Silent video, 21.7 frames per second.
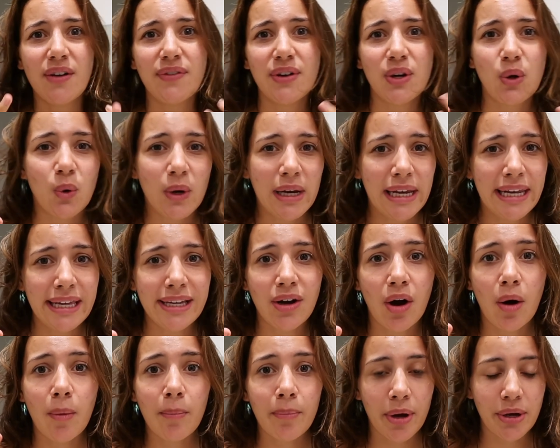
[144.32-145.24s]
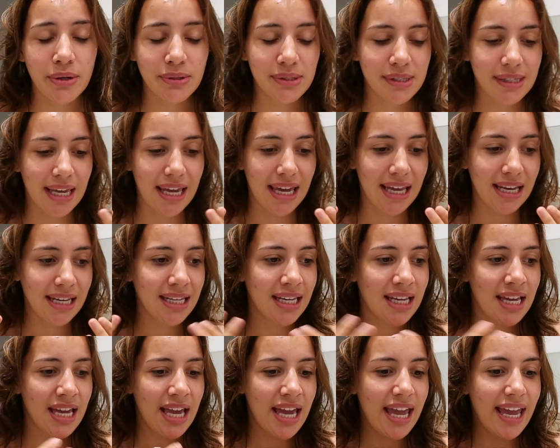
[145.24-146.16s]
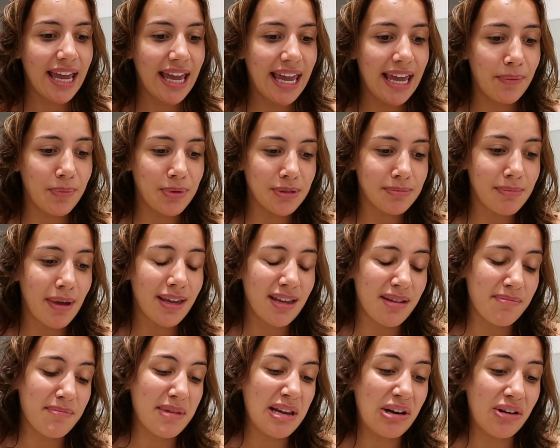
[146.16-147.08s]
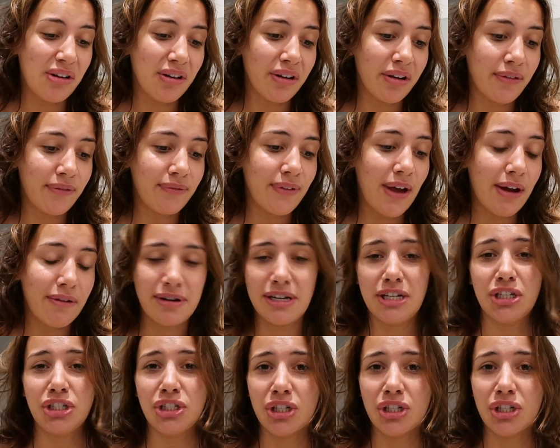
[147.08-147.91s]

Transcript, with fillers: of an oily combo skin, it was making me look very